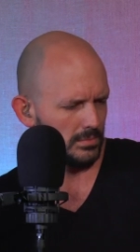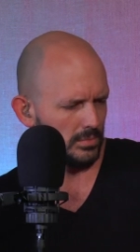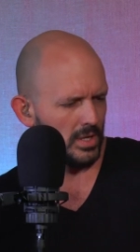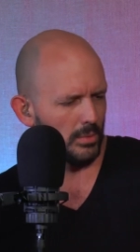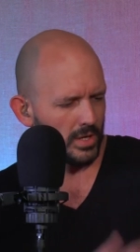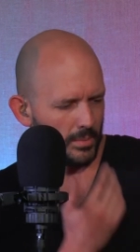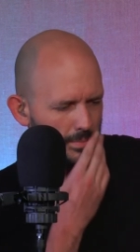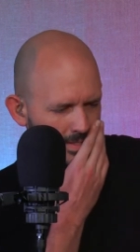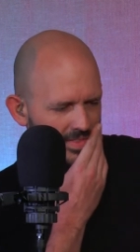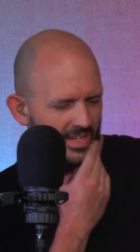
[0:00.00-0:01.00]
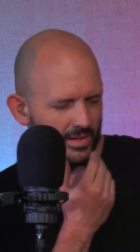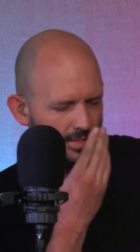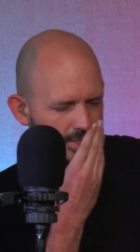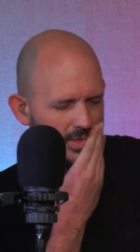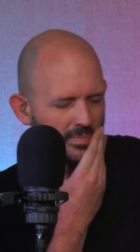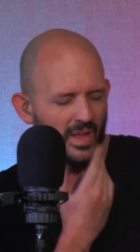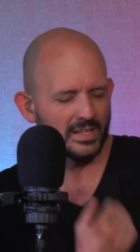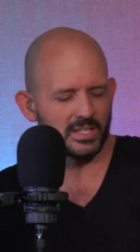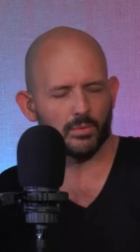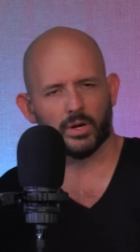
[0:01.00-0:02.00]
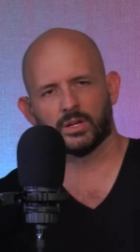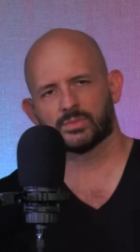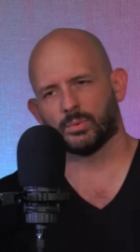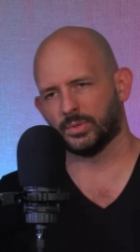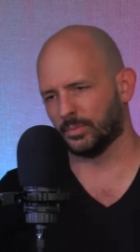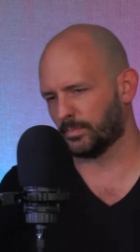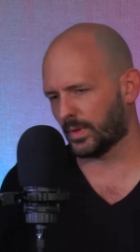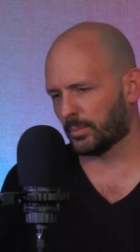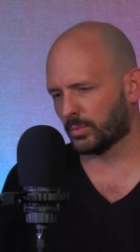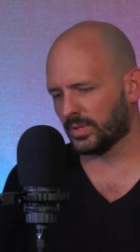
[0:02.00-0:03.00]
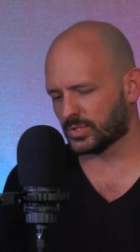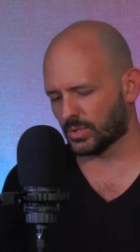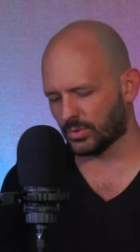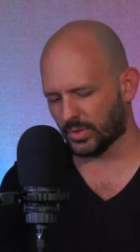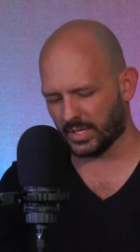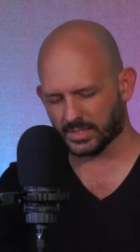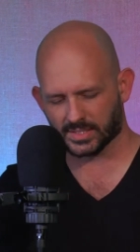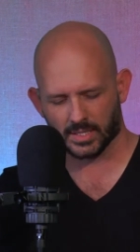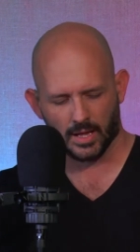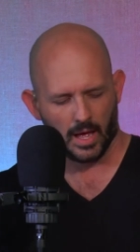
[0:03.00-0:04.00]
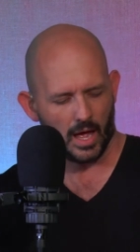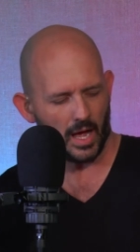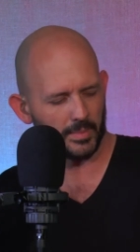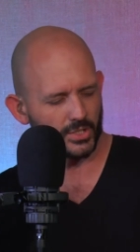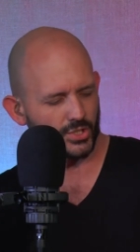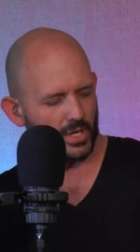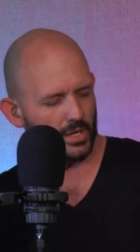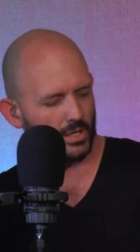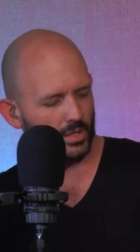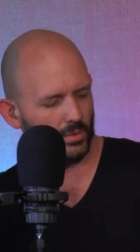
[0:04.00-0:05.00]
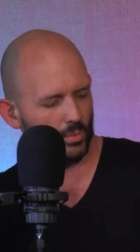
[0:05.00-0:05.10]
we're coming up near the end of the show. Tell you what, here's what we'll do. I'm going to read the show credits. I'm going to share